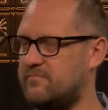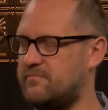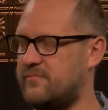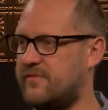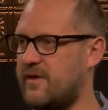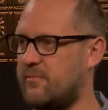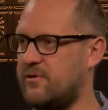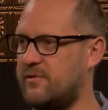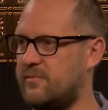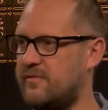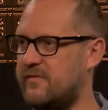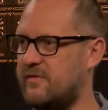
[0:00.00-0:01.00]

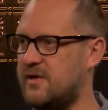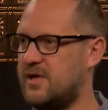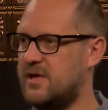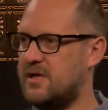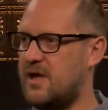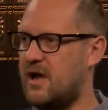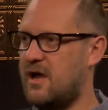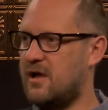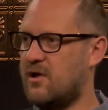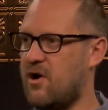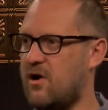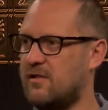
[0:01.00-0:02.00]
suburbs,
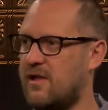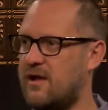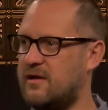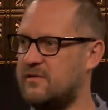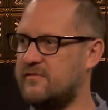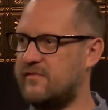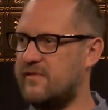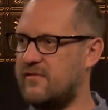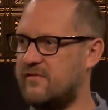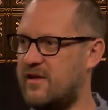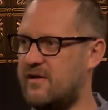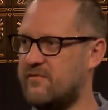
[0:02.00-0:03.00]
Carlisle, just
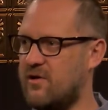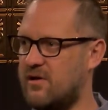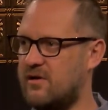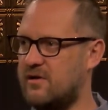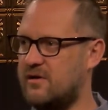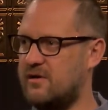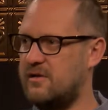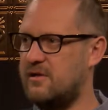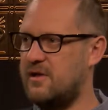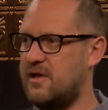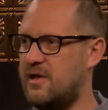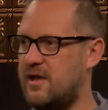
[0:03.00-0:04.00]
outside of Concord,
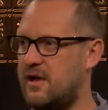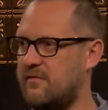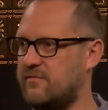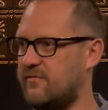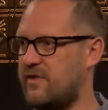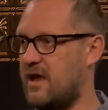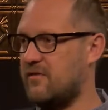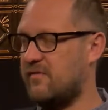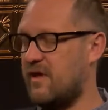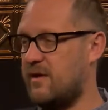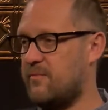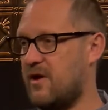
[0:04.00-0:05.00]
and I've lived
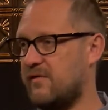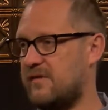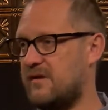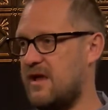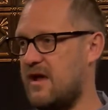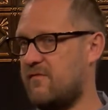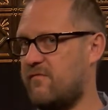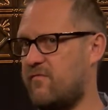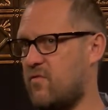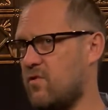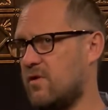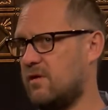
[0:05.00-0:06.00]
outside of Boston now
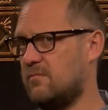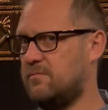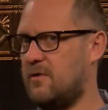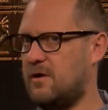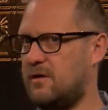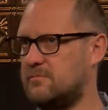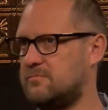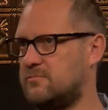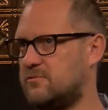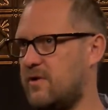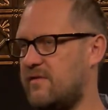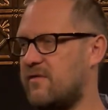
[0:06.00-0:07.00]
for
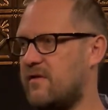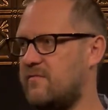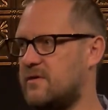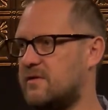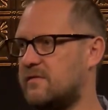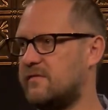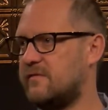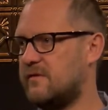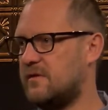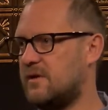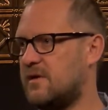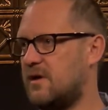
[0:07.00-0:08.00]
25 years.
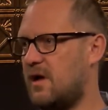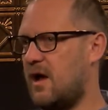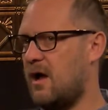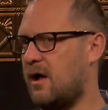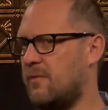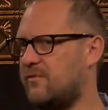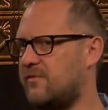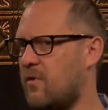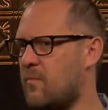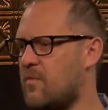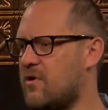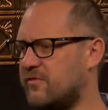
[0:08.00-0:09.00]
So
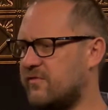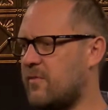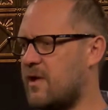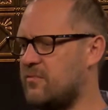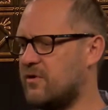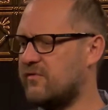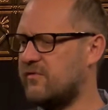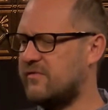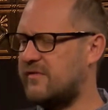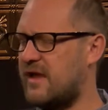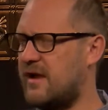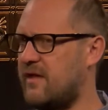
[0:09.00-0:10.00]
most of my books are
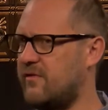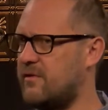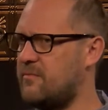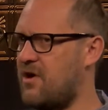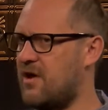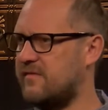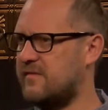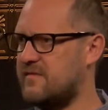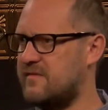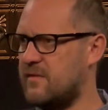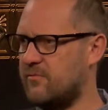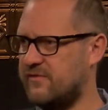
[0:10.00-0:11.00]
set either in Boston,
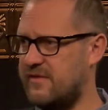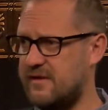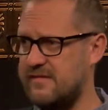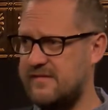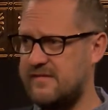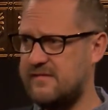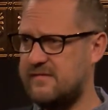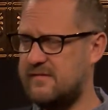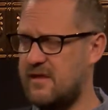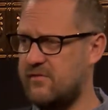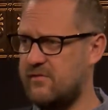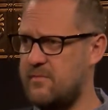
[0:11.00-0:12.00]
some are set in
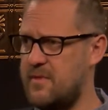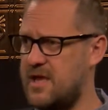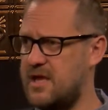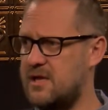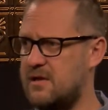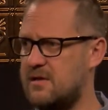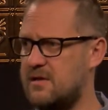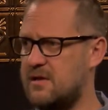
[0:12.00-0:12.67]
southern Maine.